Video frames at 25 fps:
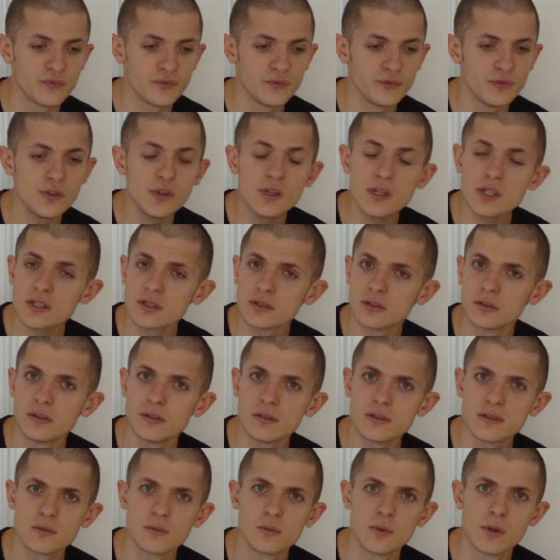the
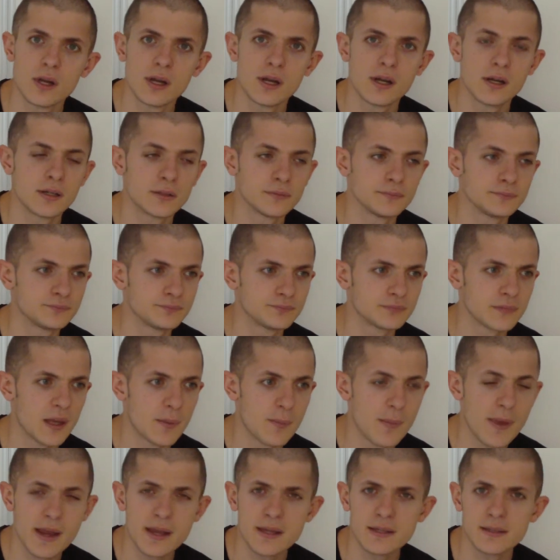results were
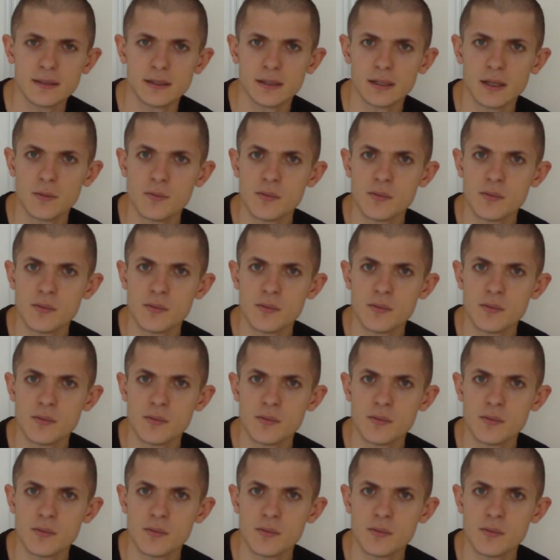amazing.